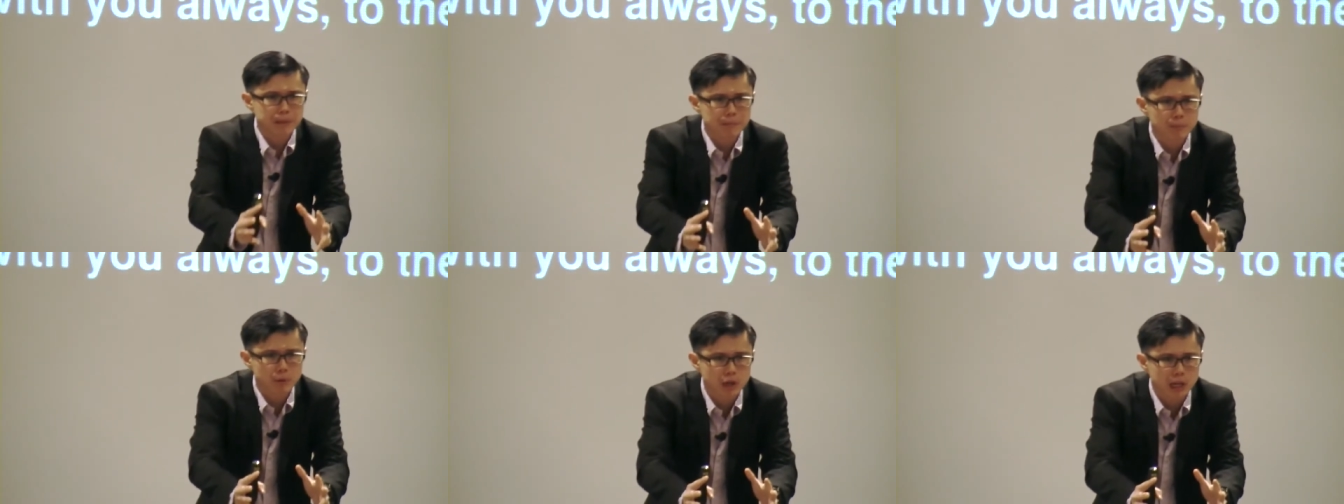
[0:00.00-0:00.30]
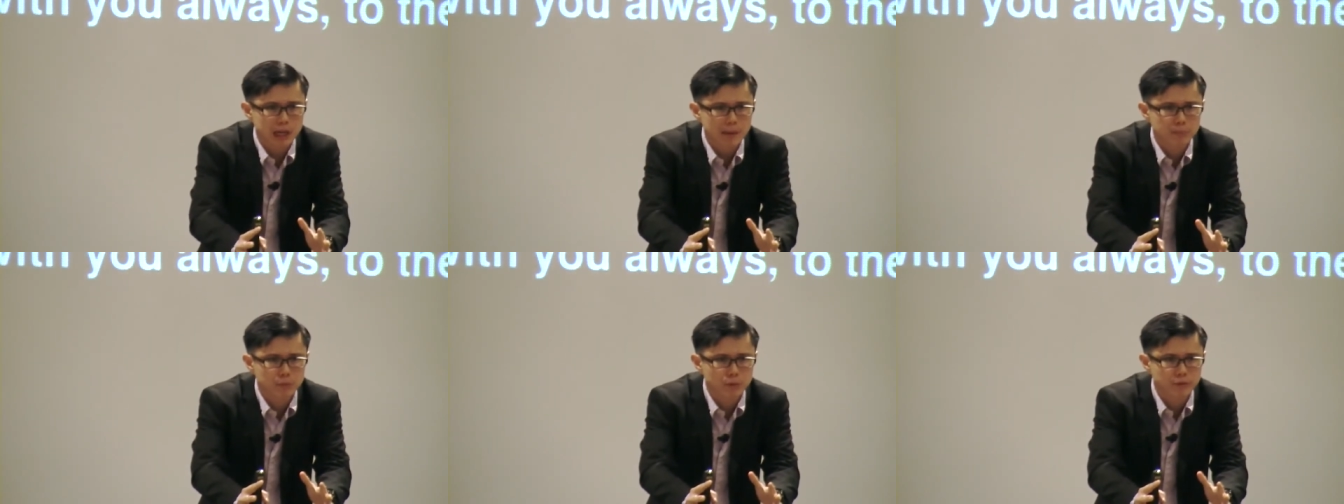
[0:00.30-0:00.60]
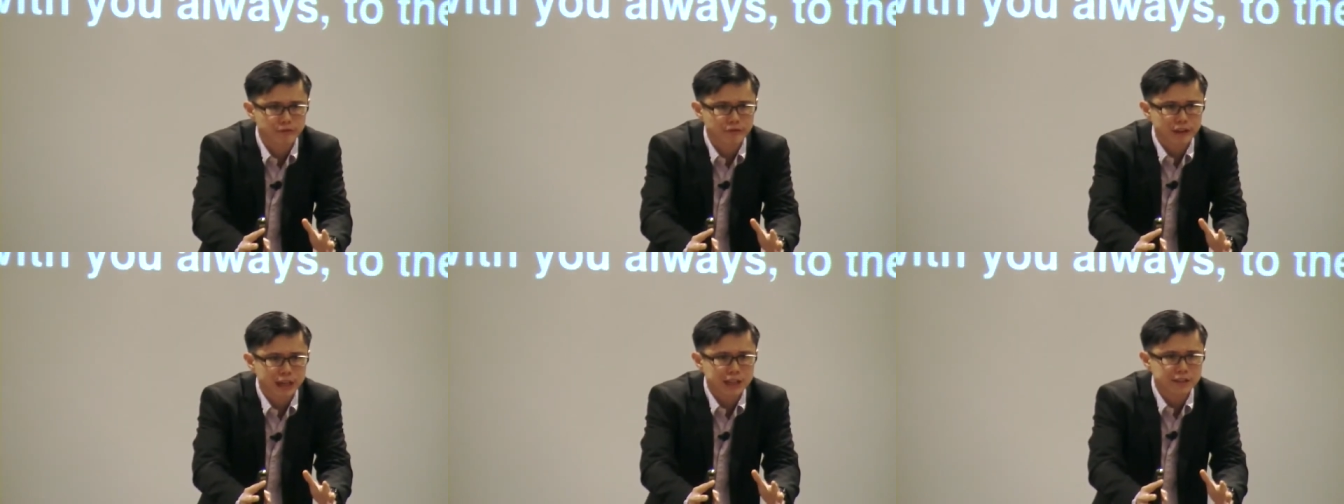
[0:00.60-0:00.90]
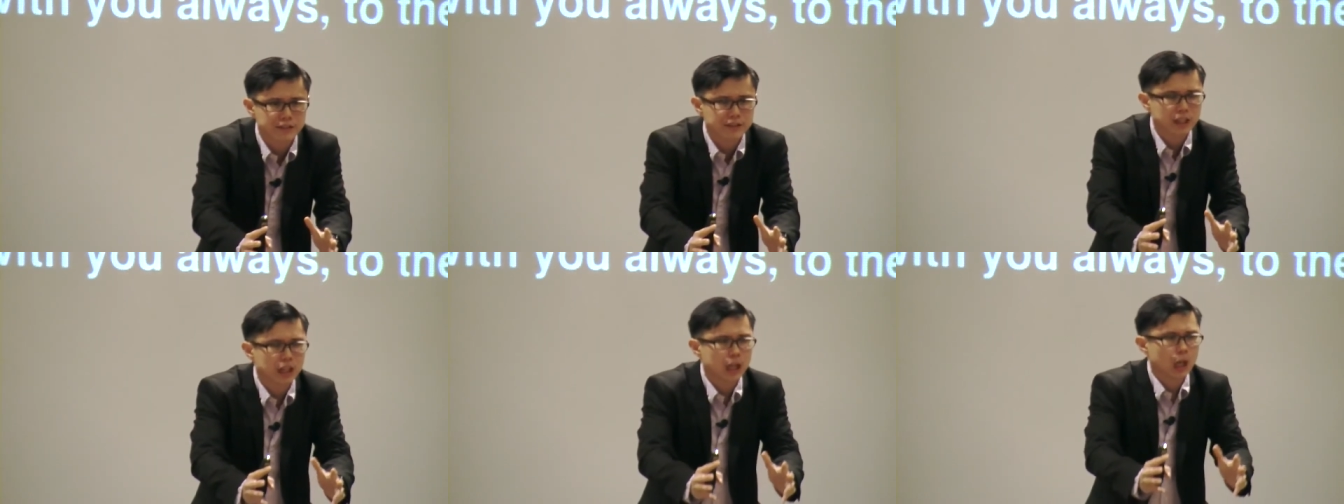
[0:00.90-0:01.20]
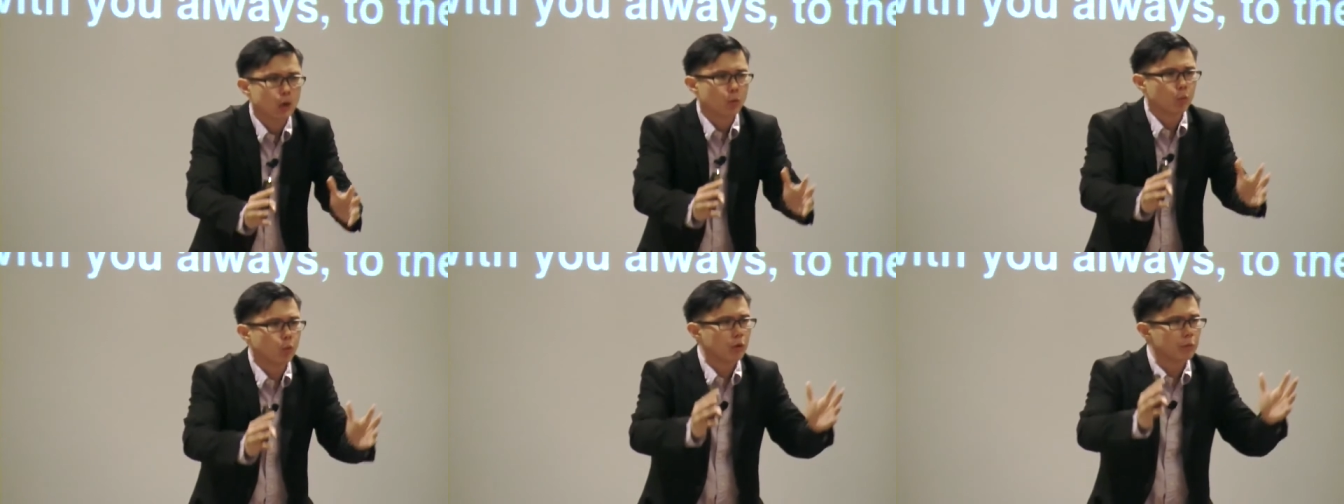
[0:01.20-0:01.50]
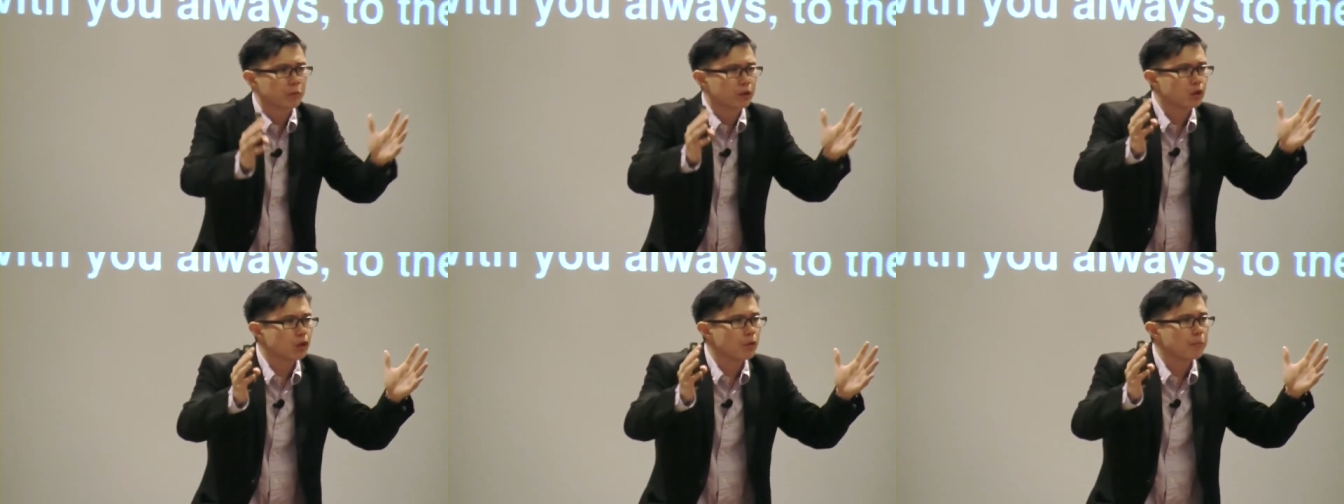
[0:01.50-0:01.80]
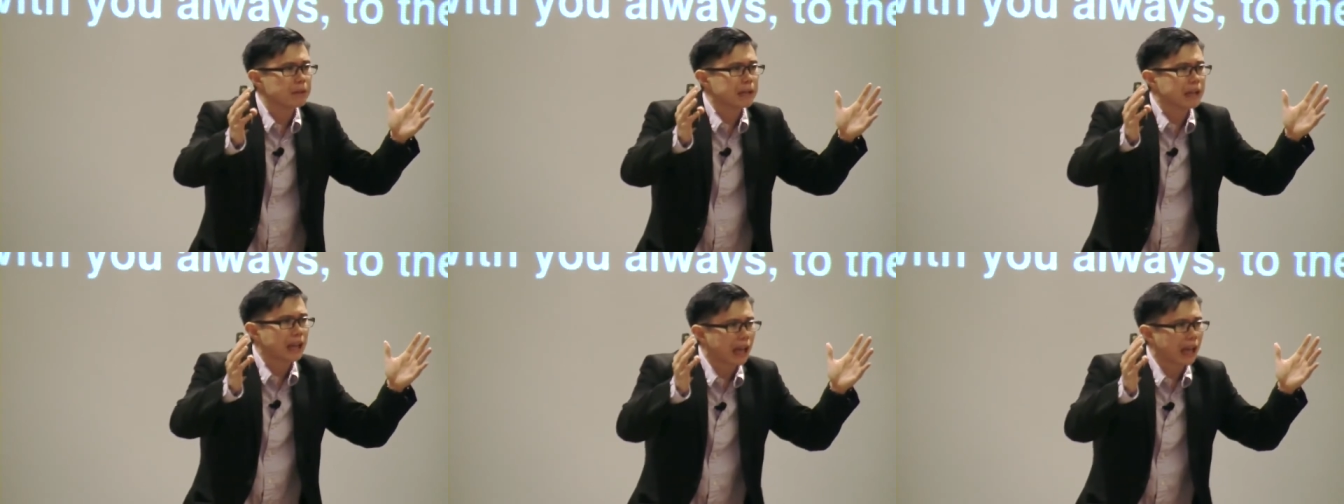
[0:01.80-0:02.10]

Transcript: people come to faith? Would you be